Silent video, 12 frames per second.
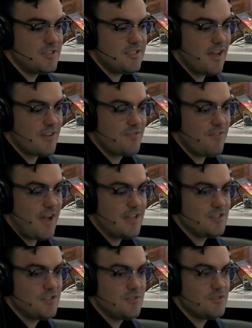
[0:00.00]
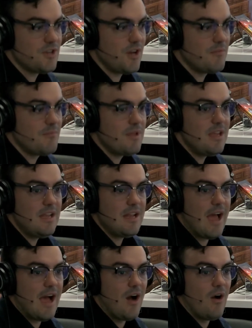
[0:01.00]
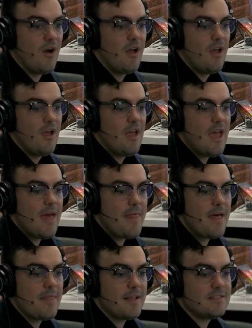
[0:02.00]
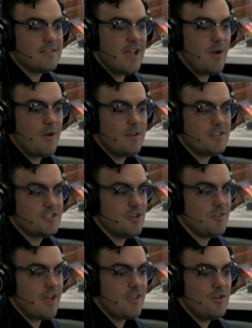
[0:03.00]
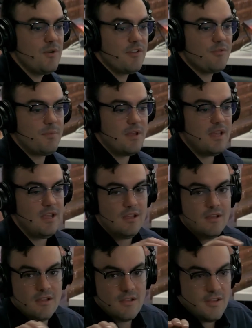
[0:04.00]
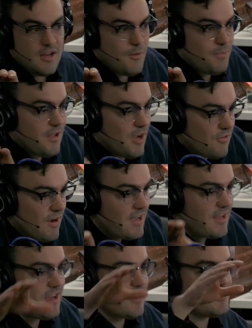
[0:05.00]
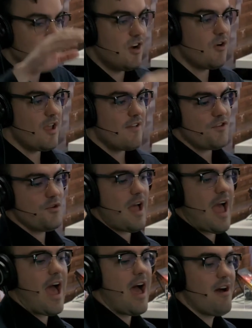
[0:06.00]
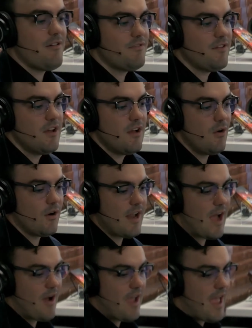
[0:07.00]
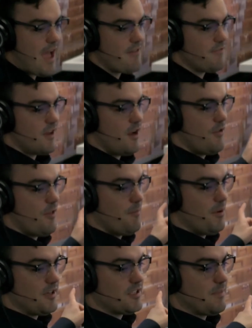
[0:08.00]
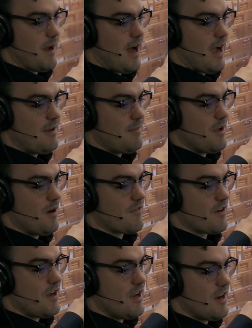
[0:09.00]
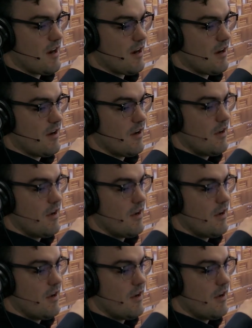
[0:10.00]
you can see how it's fine-tuned on me now. And then let's say I wanted to show that yeah. U S B, you know, plug right here. So if you have, or now I have, you know, the books behind me over here,